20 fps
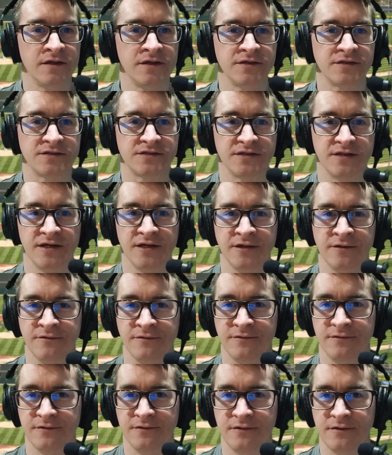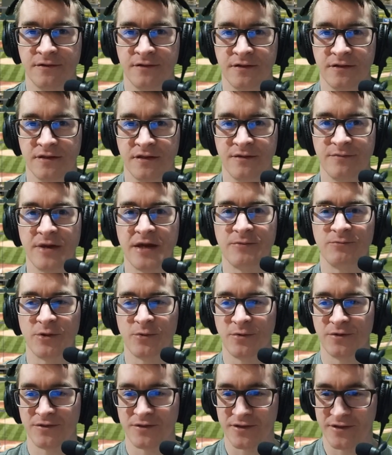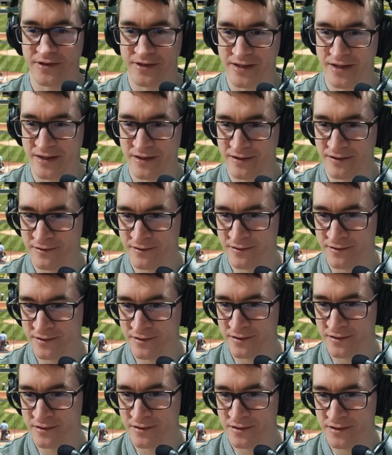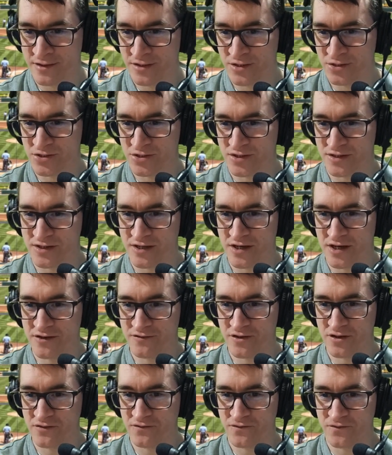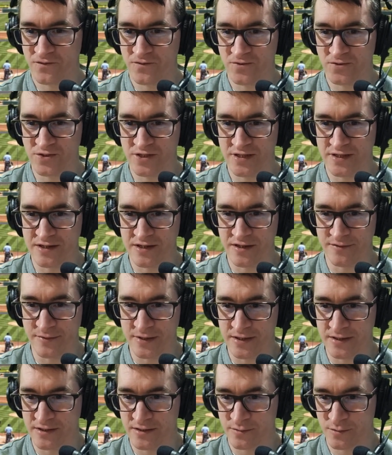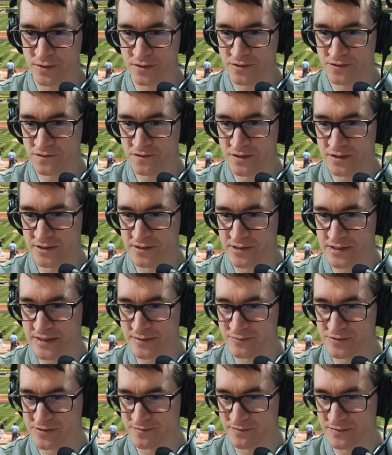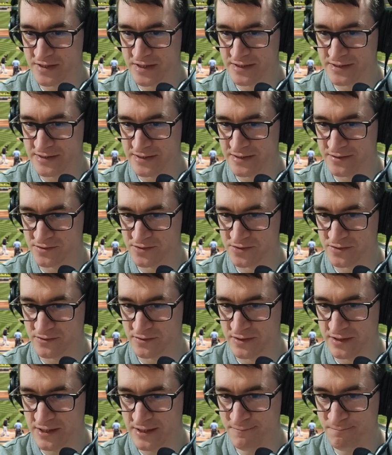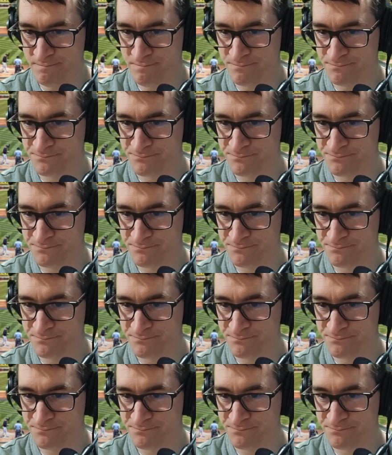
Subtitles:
So, the man we want to look at, Shintaro Fujinami, and I'm going to try and look up some details on him.